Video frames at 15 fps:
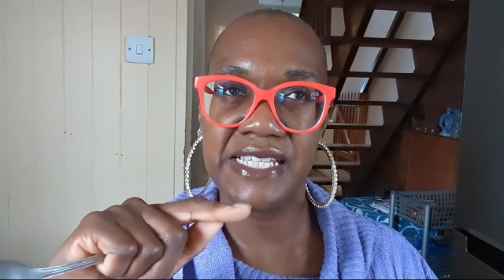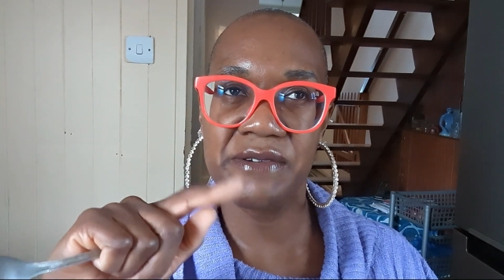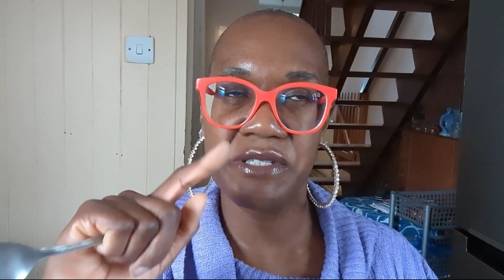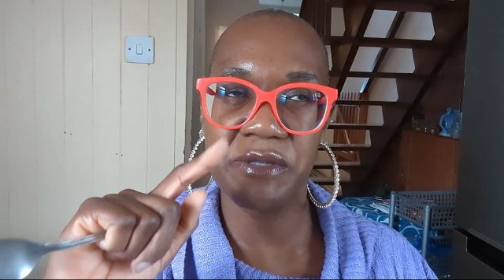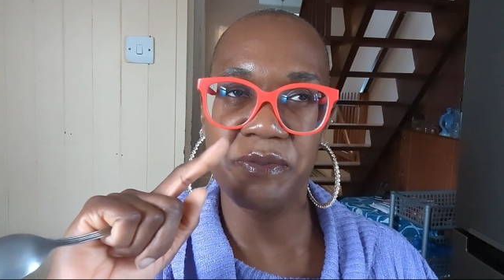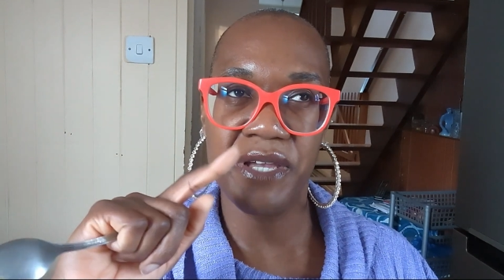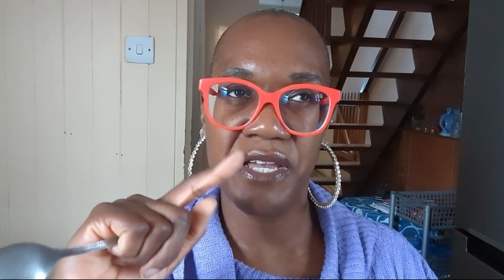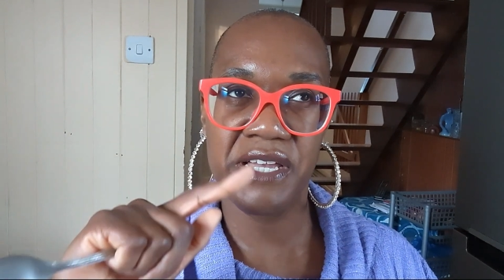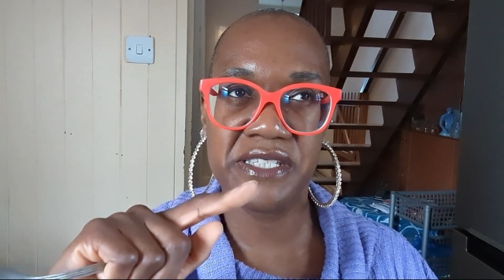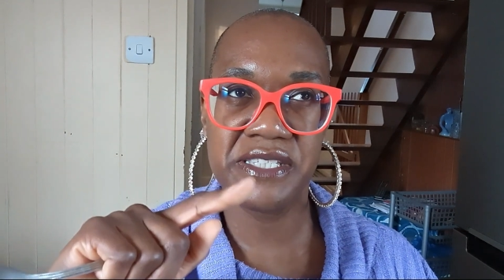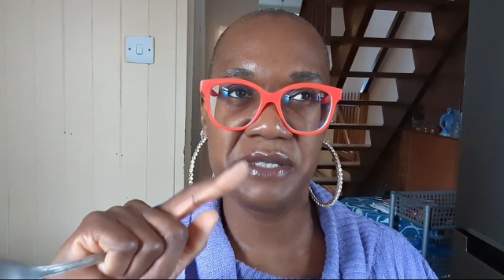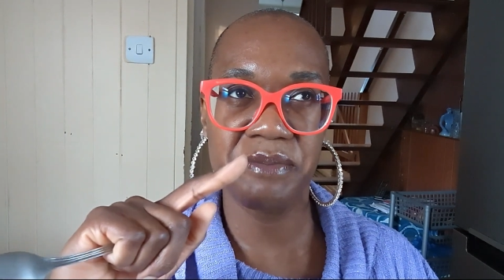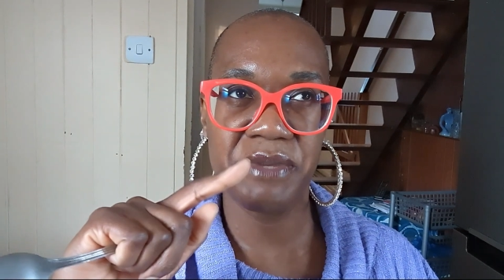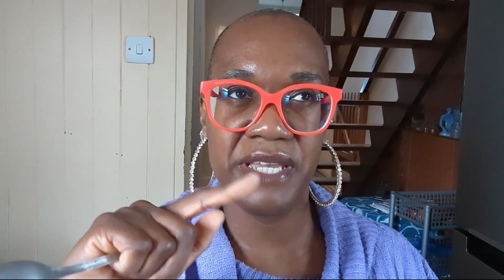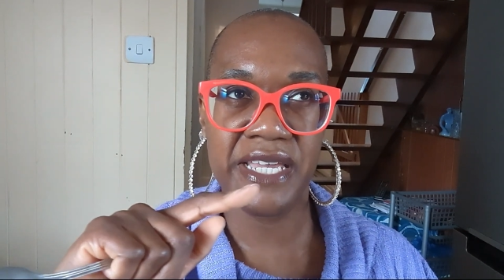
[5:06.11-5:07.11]
It was a
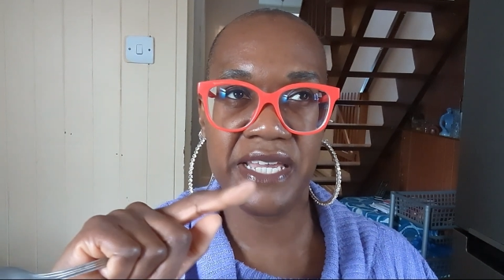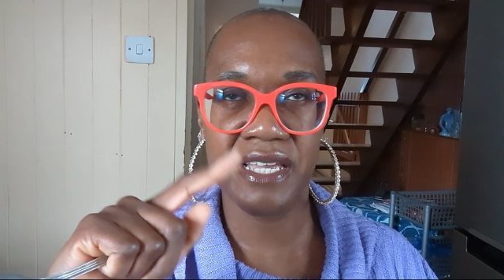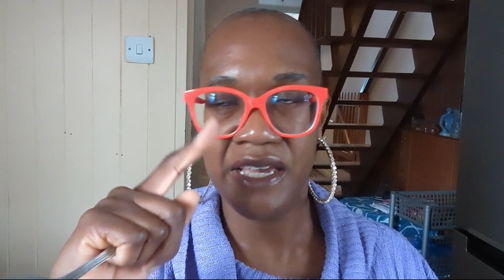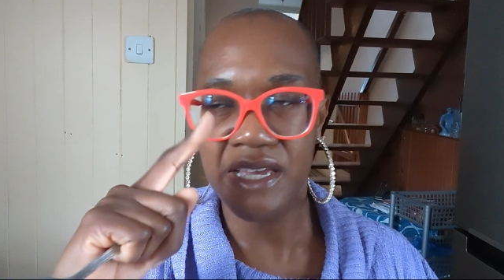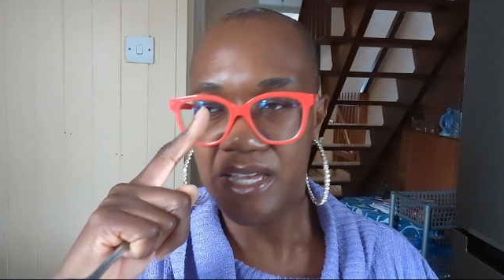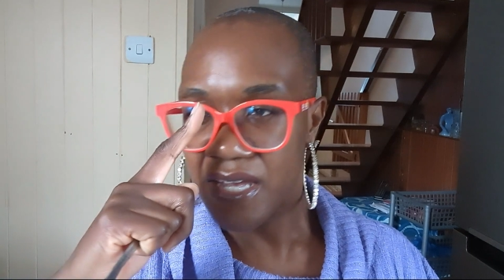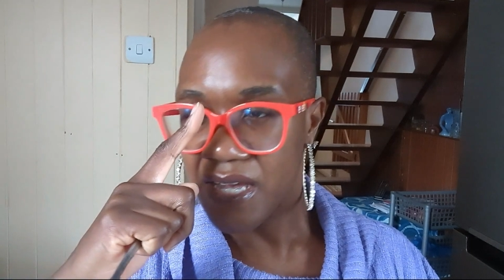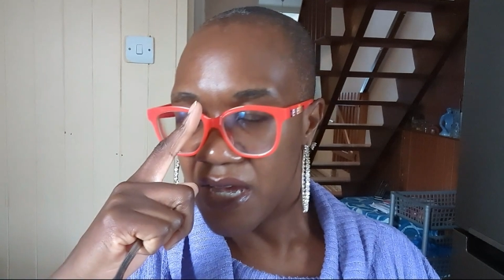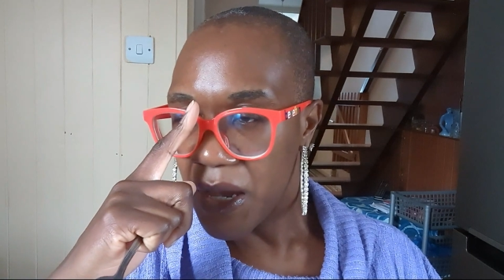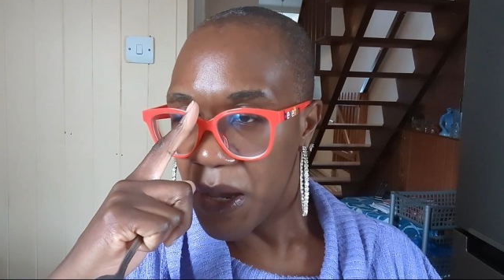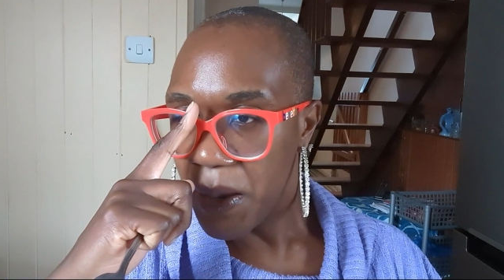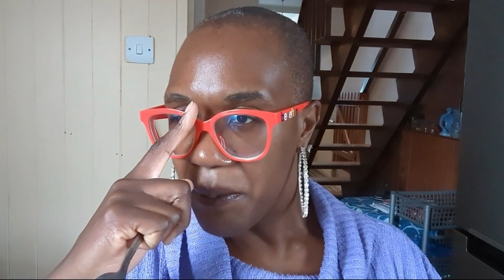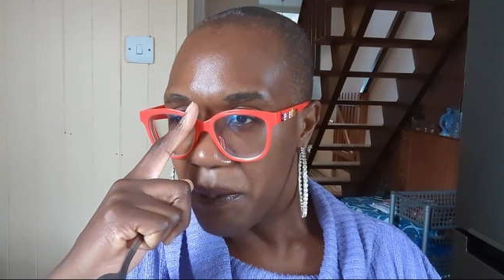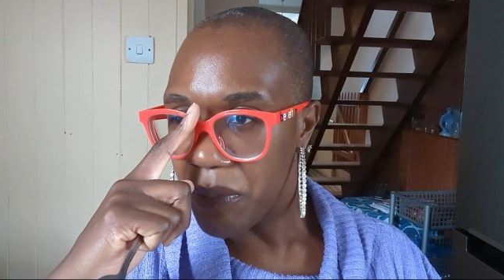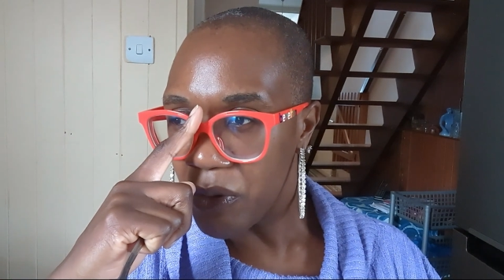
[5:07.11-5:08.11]
Percy Pig
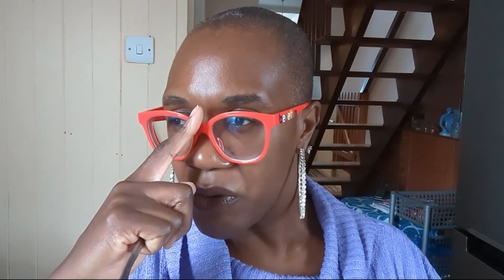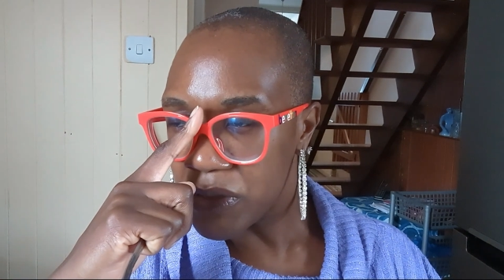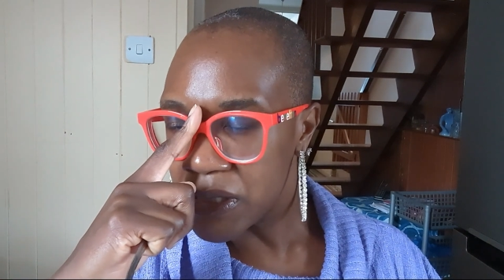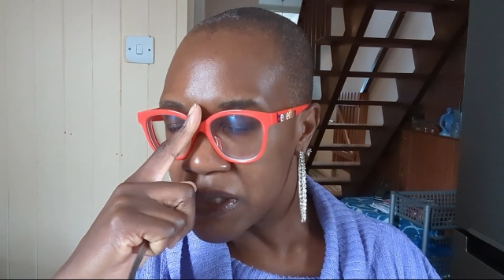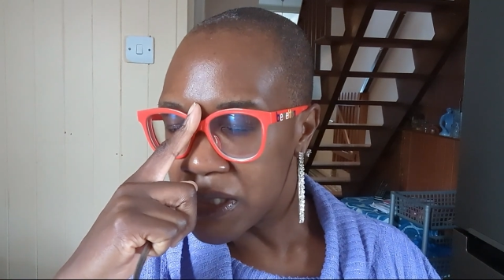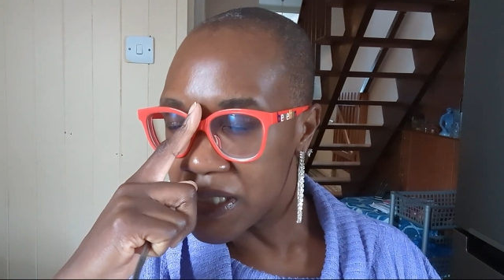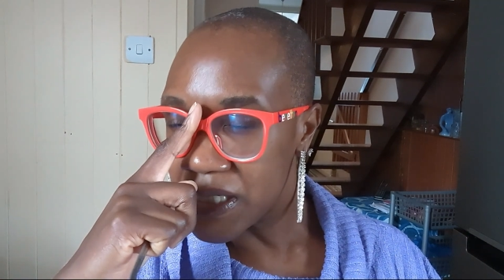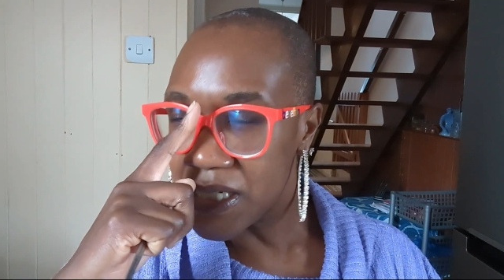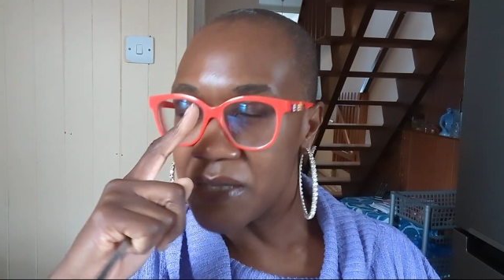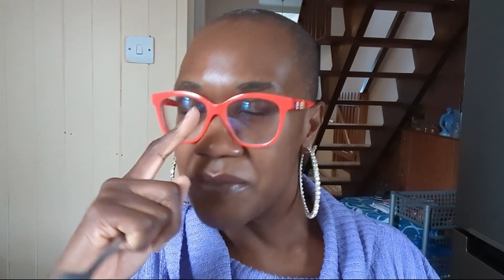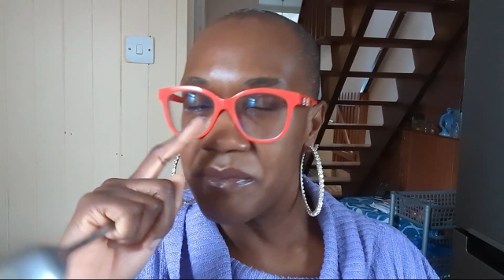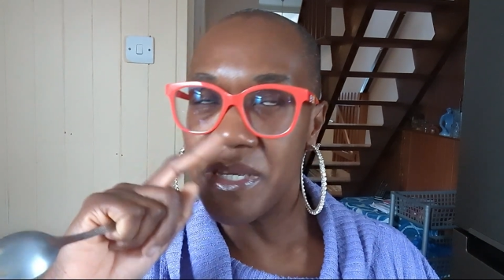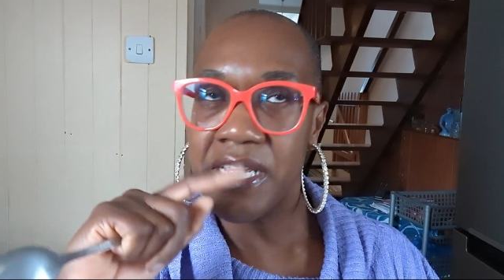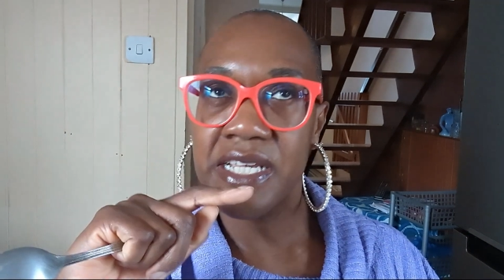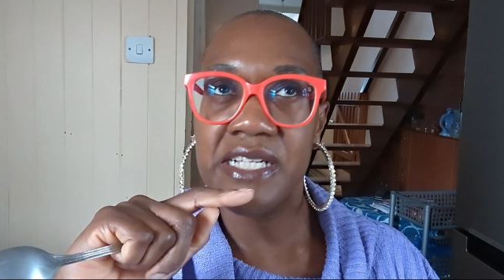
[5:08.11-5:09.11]
Blondie
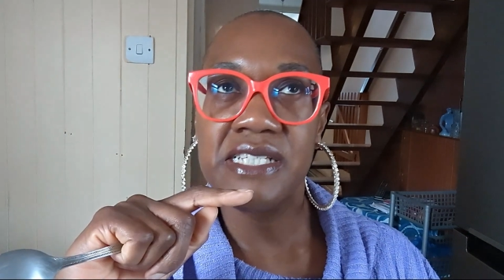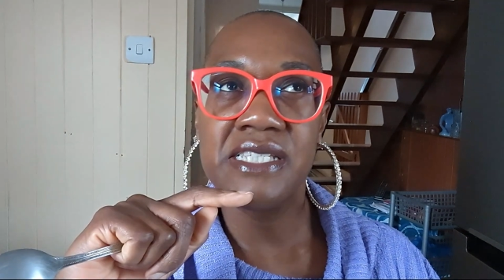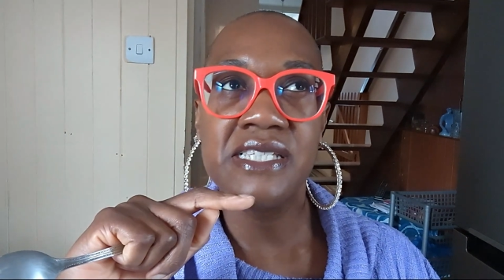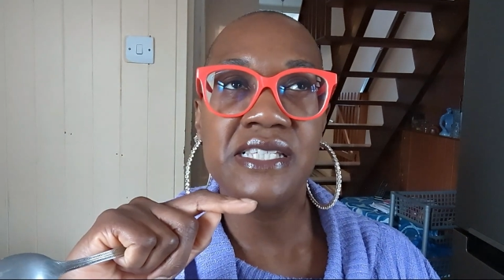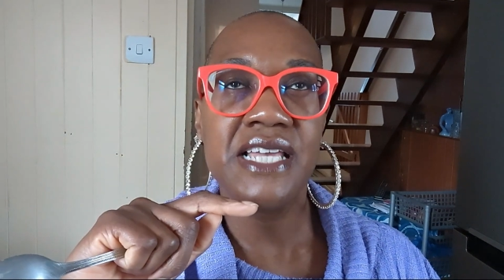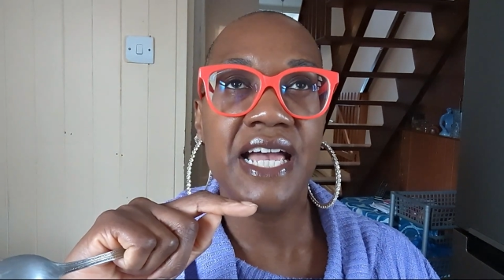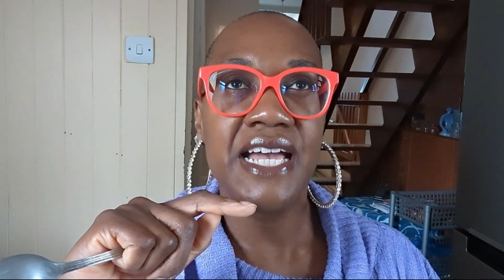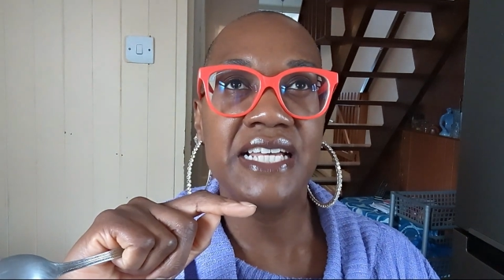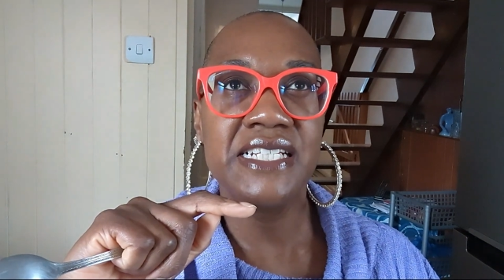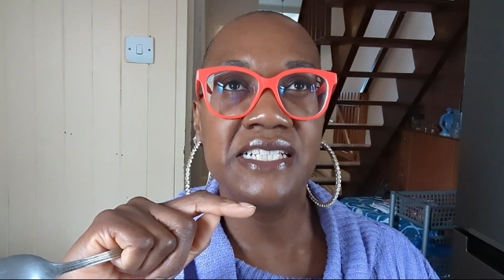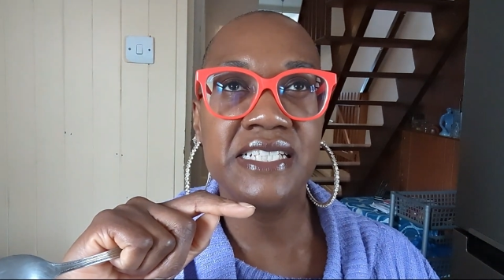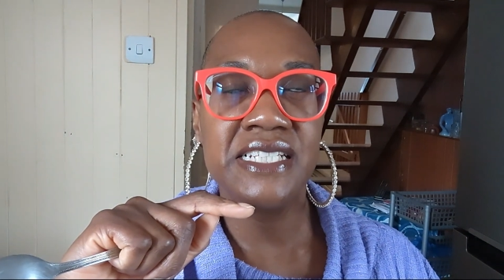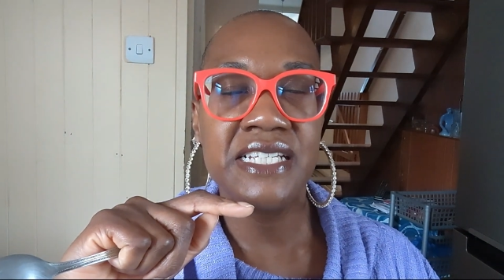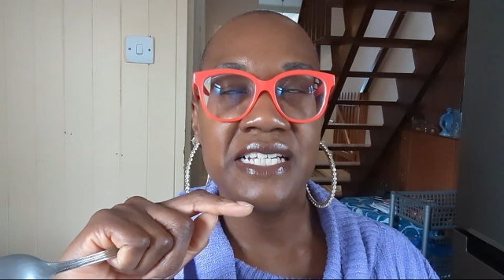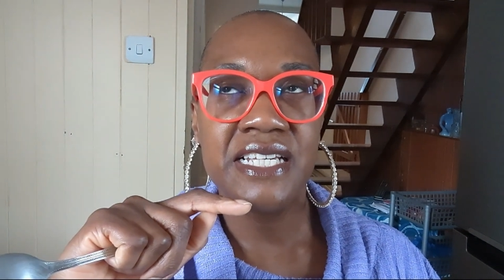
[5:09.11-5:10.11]
mix. And